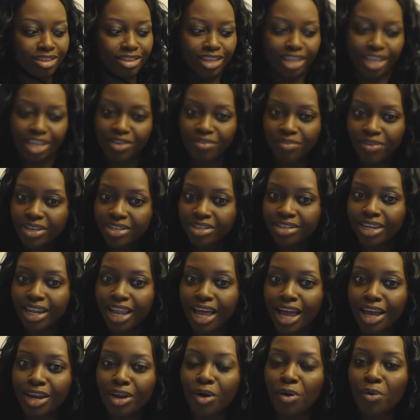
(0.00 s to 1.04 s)
the
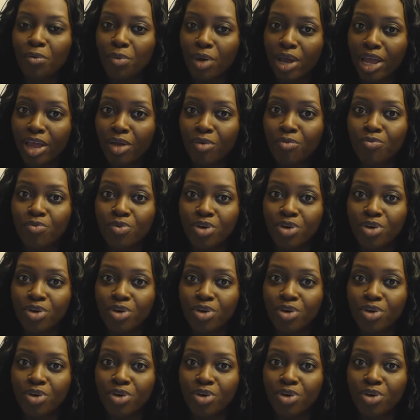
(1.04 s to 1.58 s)
Invisalign away